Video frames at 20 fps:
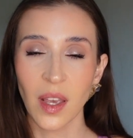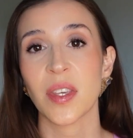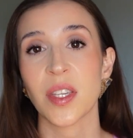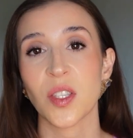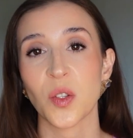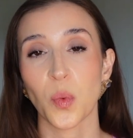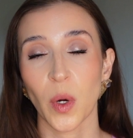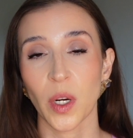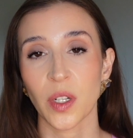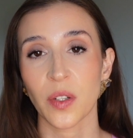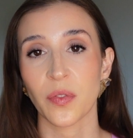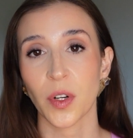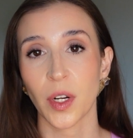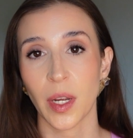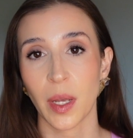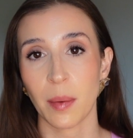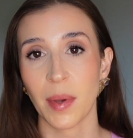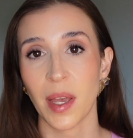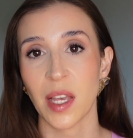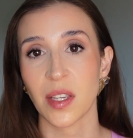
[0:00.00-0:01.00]
This worked for
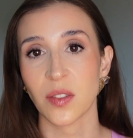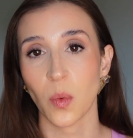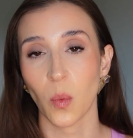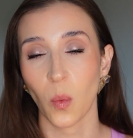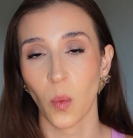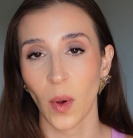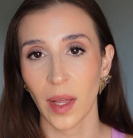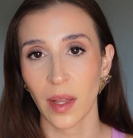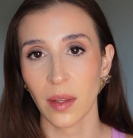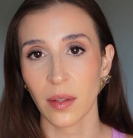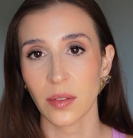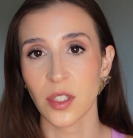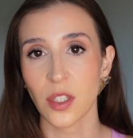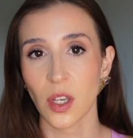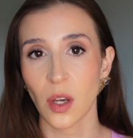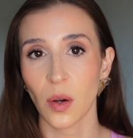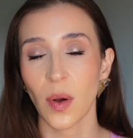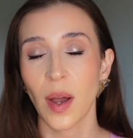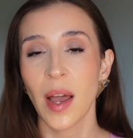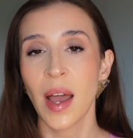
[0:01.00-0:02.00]
him as well.
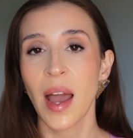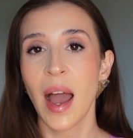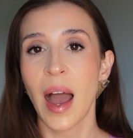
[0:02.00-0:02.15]
So